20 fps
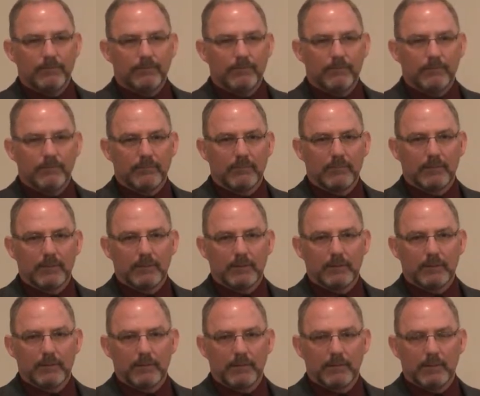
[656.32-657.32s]

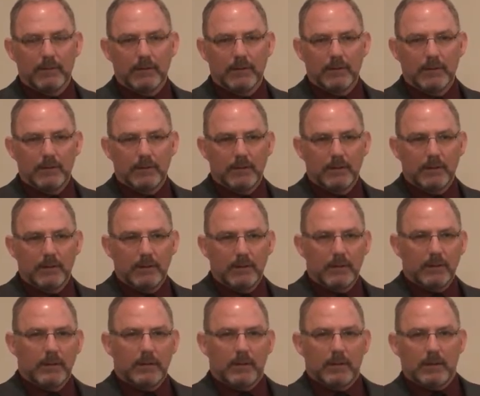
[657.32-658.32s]

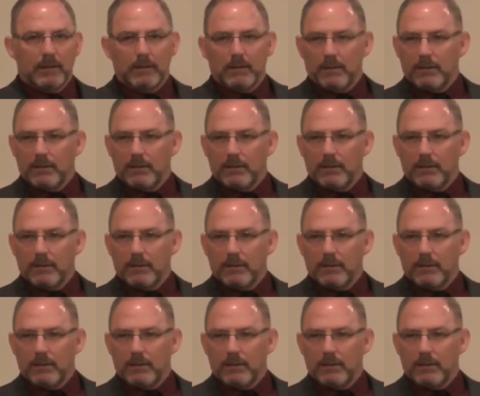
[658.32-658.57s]
(no one is talking)